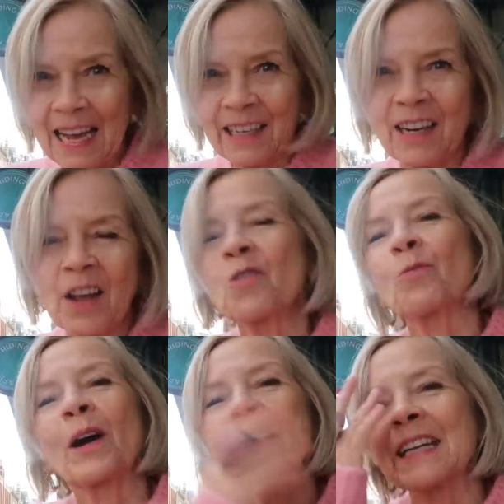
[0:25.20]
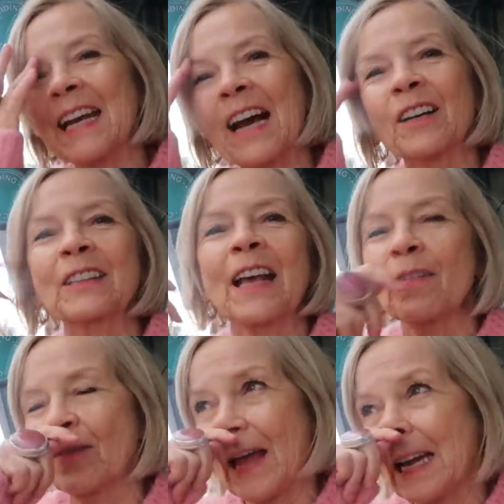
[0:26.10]
at the Riding House
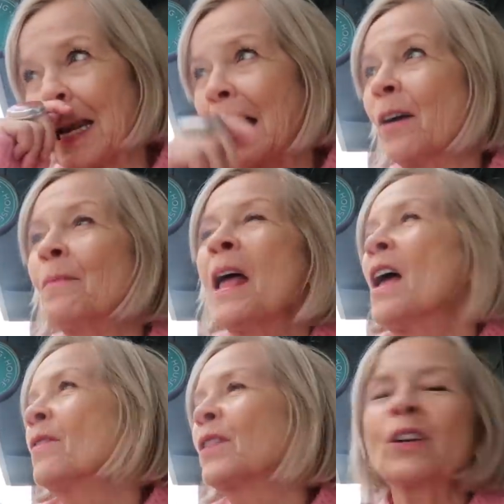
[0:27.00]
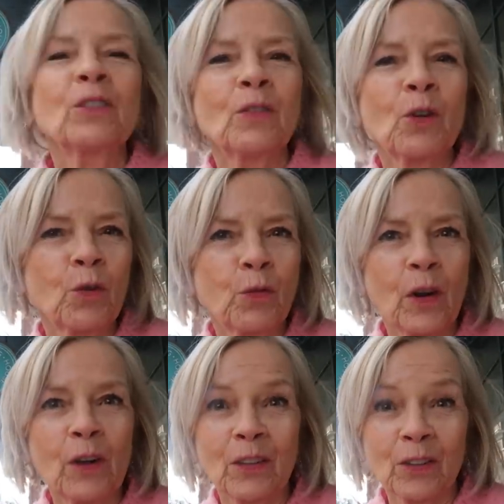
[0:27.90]
Cafe. Now, for those of you who
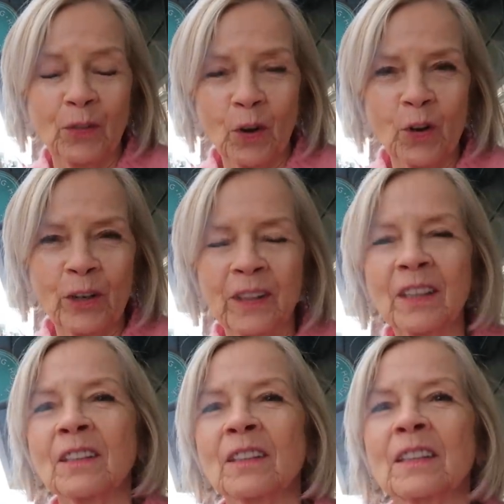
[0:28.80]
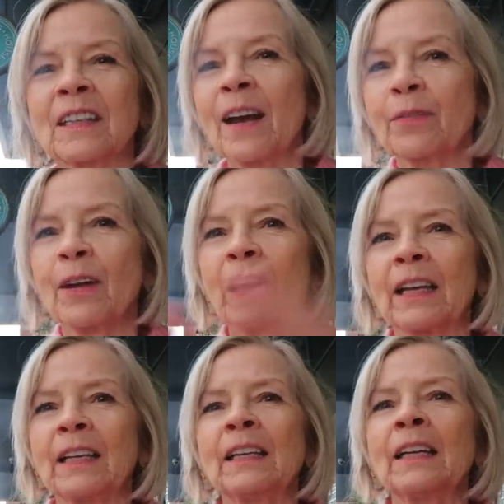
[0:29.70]
follow this vlog, this
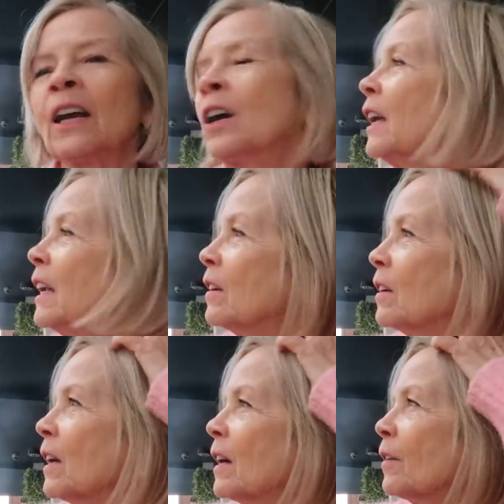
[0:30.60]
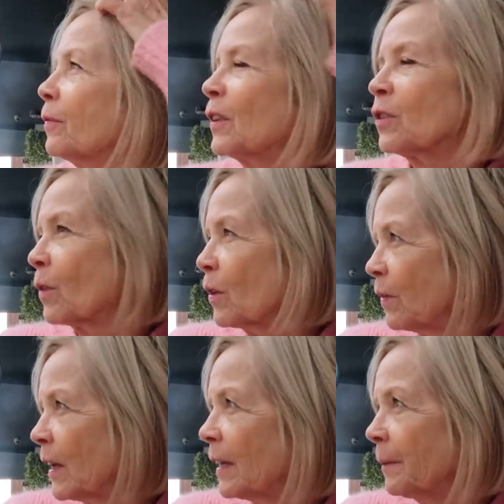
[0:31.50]
cafe in
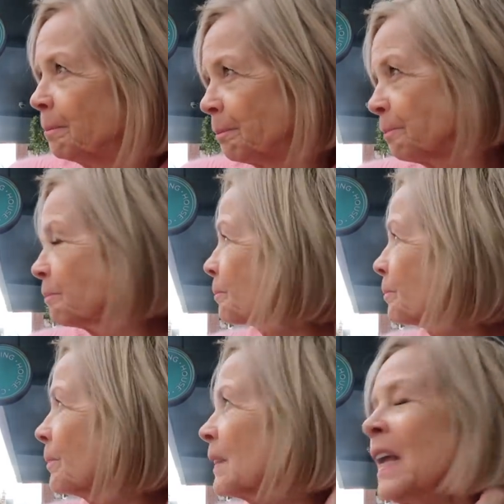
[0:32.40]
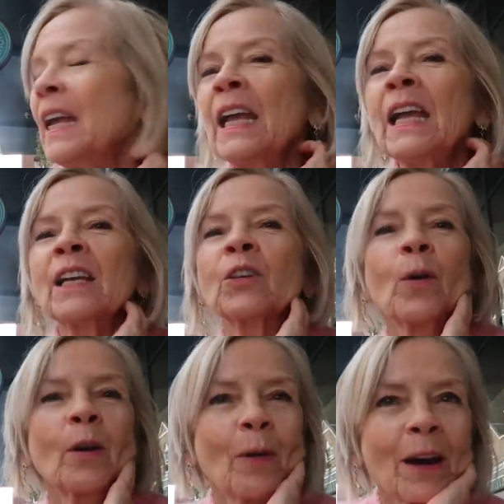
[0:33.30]
Fitzrovia is
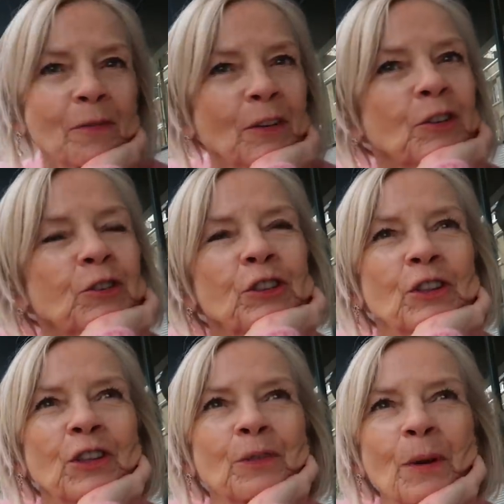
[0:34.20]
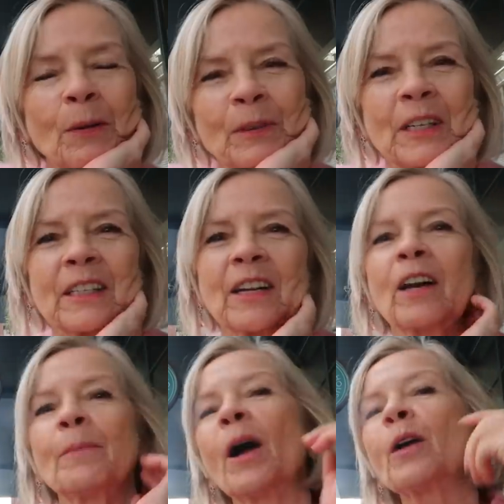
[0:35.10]
quite relevant to this moment in
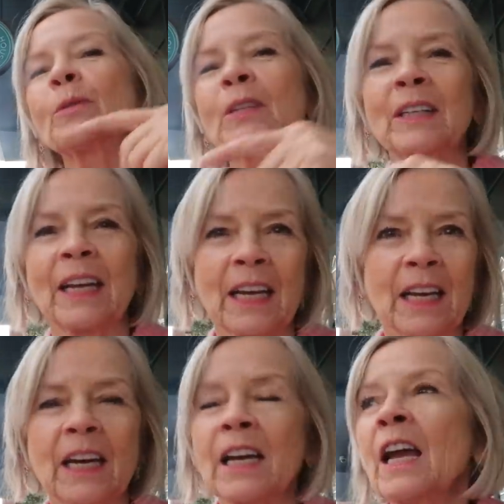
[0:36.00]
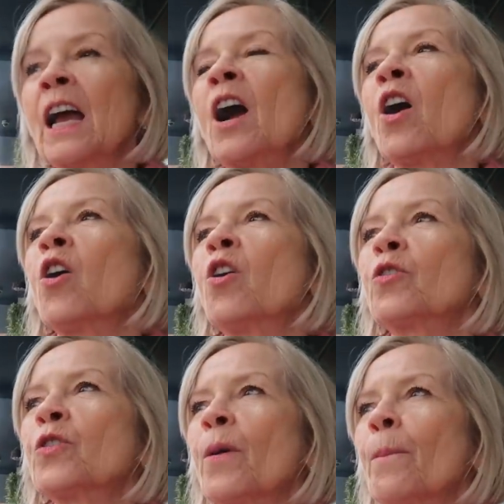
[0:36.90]
time. I was in here
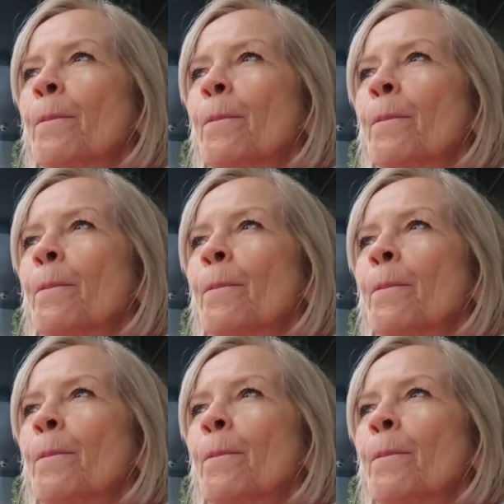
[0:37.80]
on,